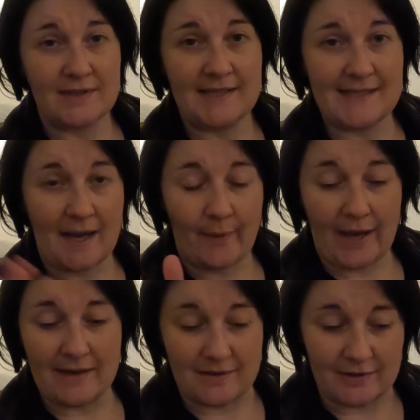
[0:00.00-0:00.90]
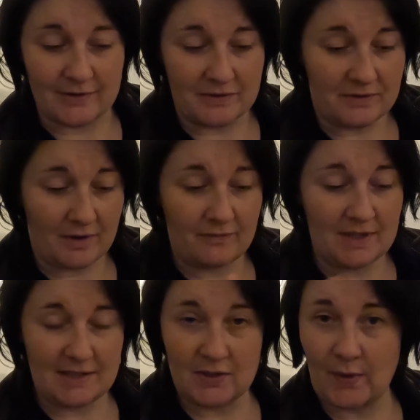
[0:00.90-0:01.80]
This is how it ended. Don't
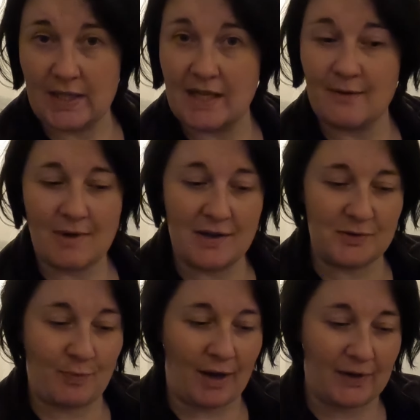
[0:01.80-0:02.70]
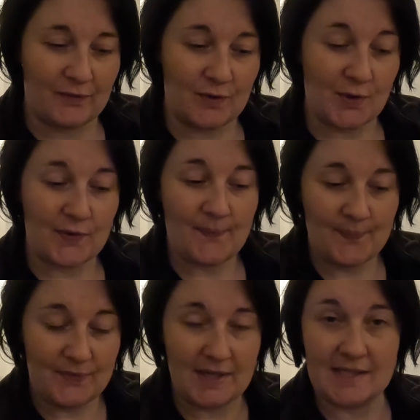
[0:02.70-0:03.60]
read the 20 emails back and forth
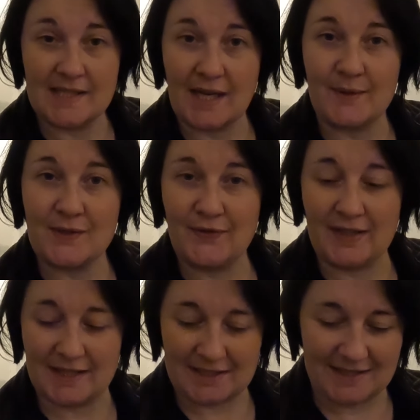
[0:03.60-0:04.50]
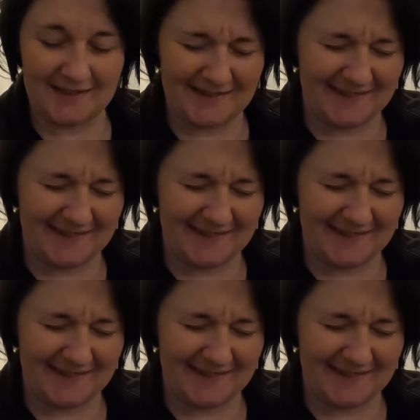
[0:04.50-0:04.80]
this is how it's finished.